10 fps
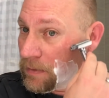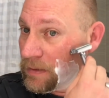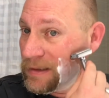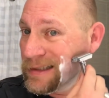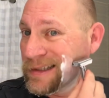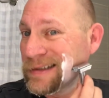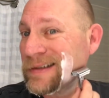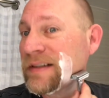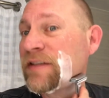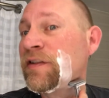
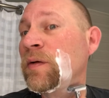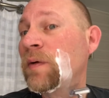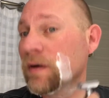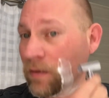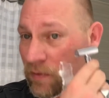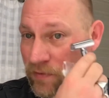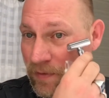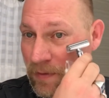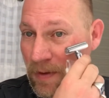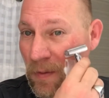So if you want
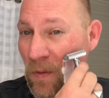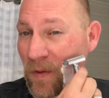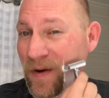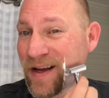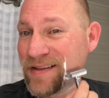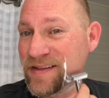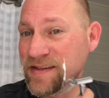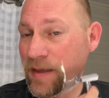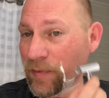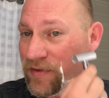coleslaw, you gotta order it as a
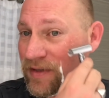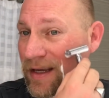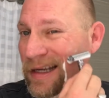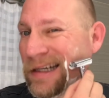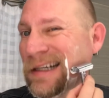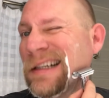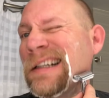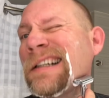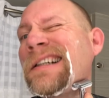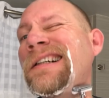separate side.
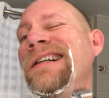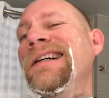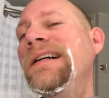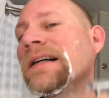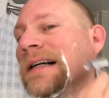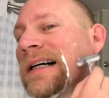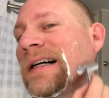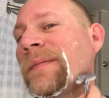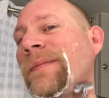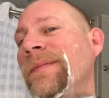
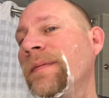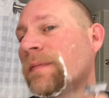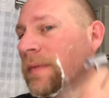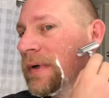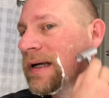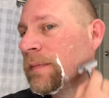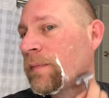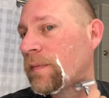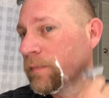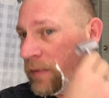
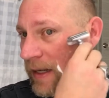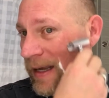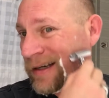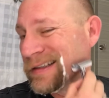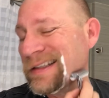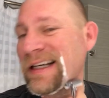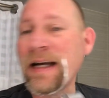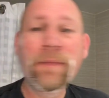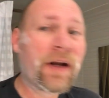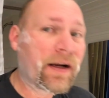But actually,
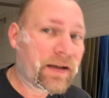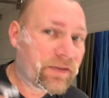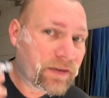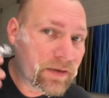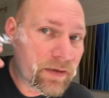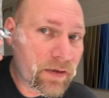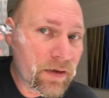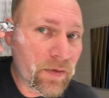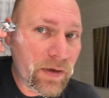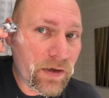I'm not even
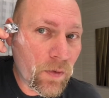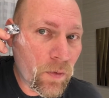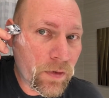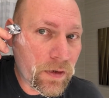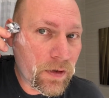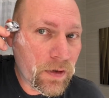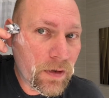going to order